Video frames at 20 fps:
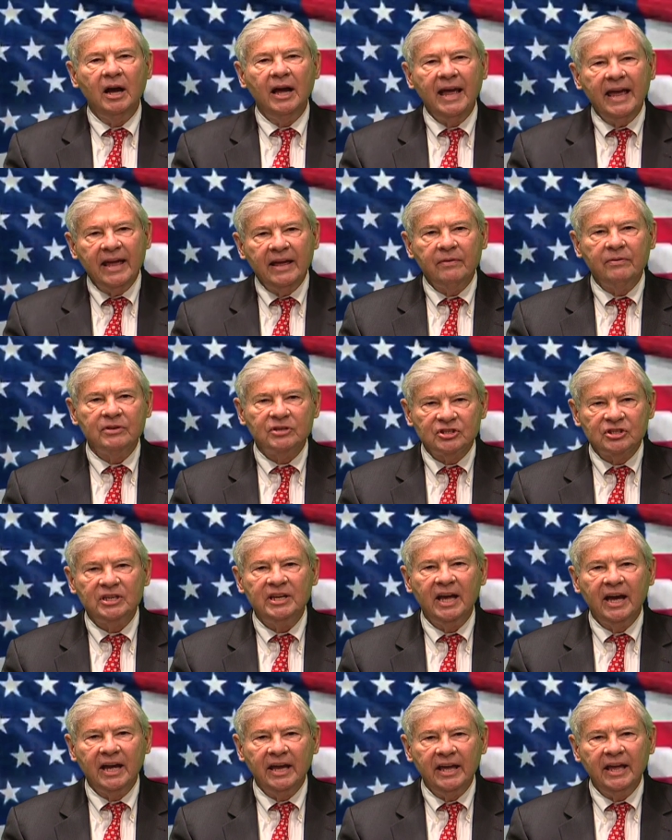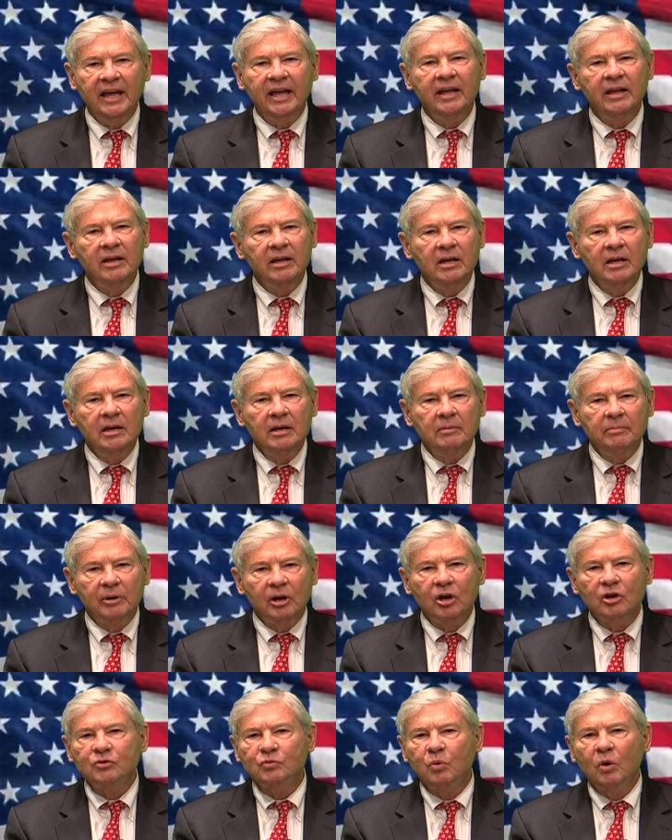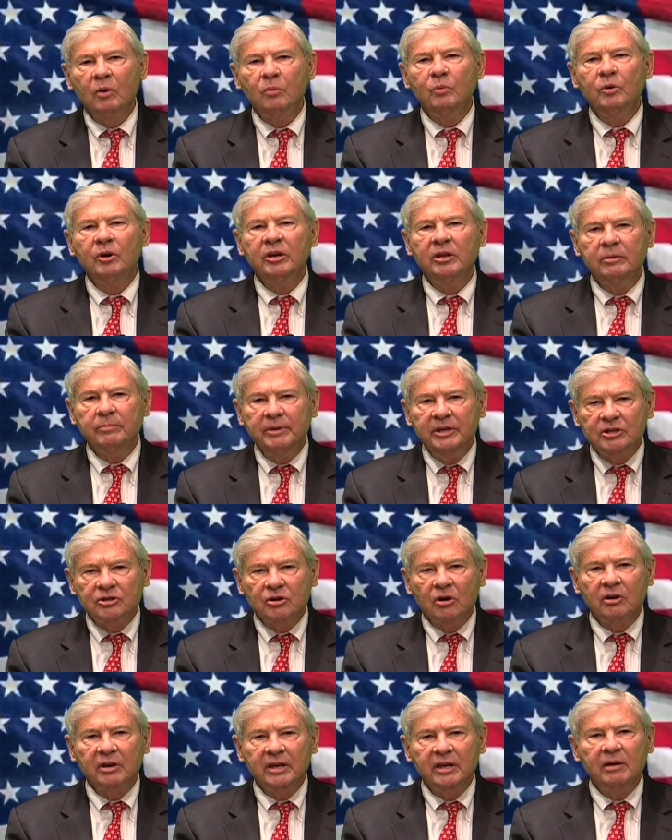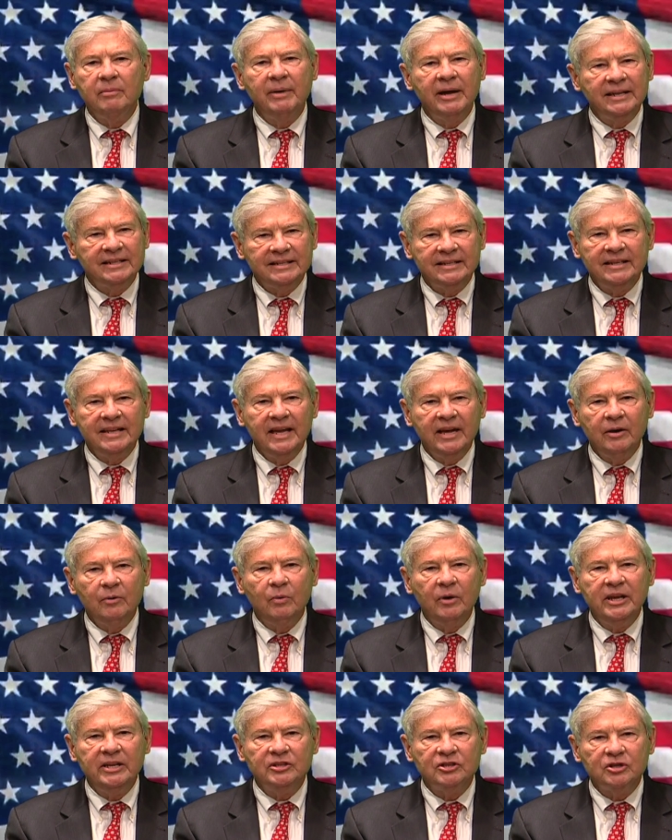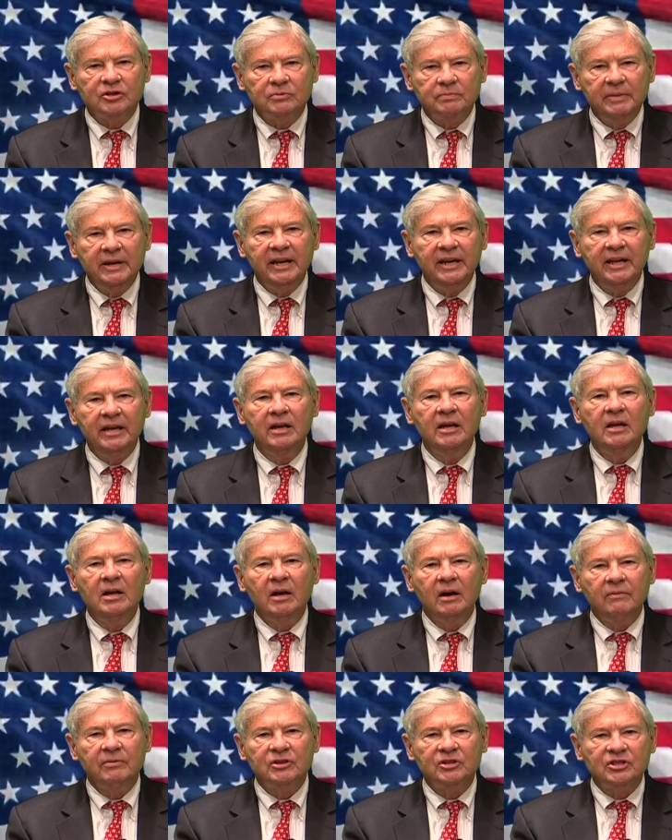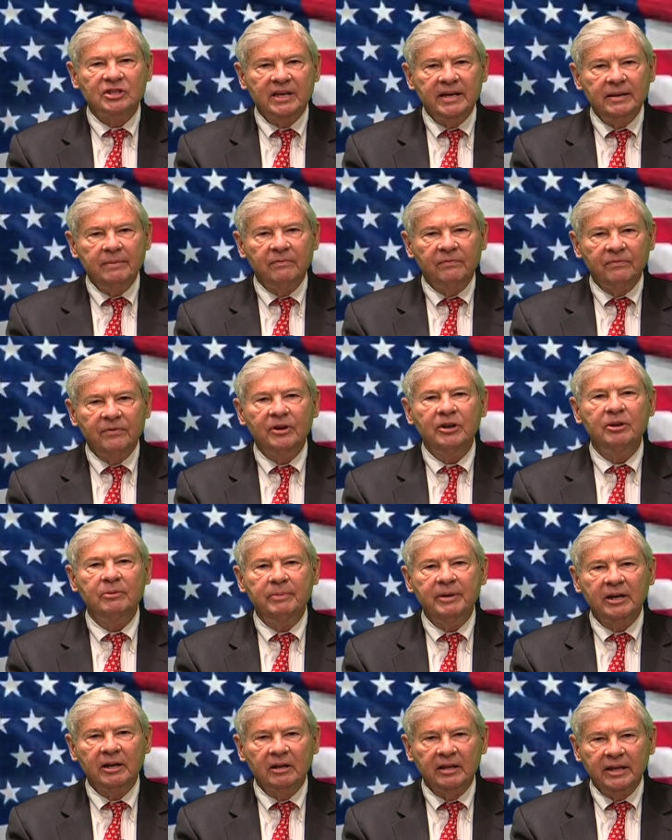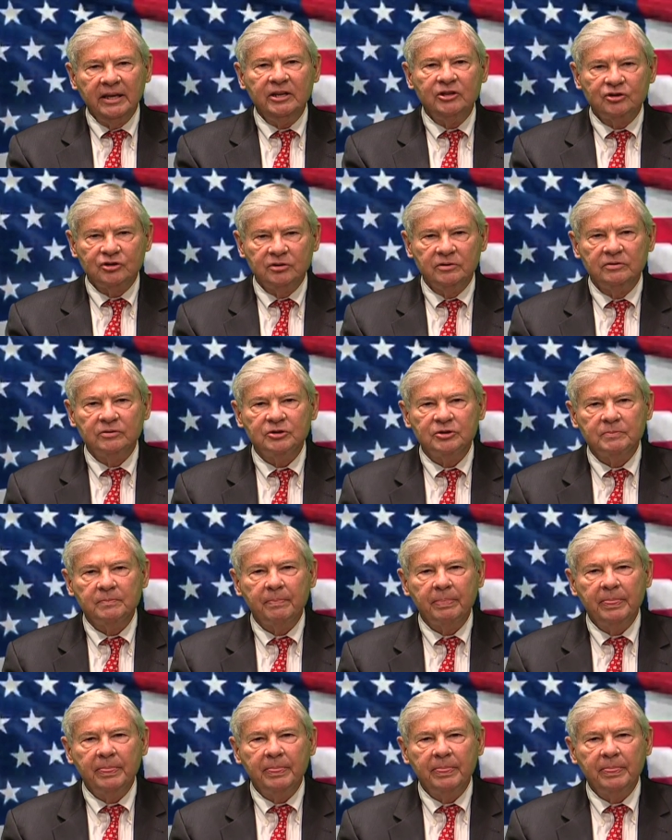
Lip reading: and the CIA. Because what we're going to be talking about today raises many of the same fundamental issues.